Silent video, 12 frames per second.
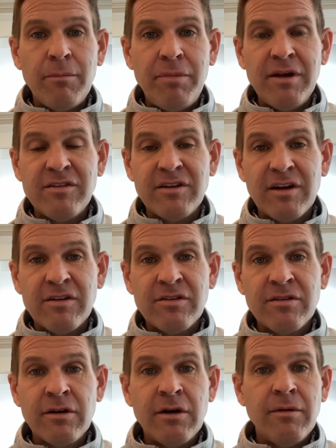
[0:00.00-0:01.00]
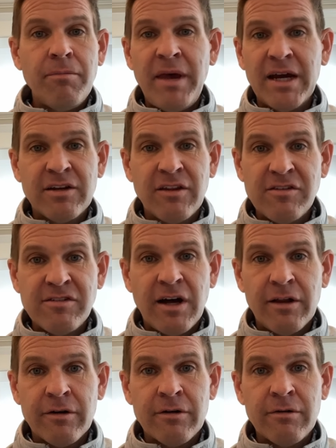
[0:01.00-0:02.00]
the business back to the
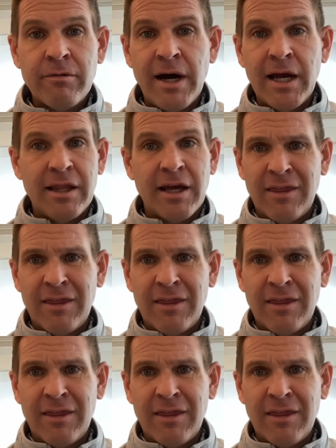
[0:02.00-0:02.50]
seller, right?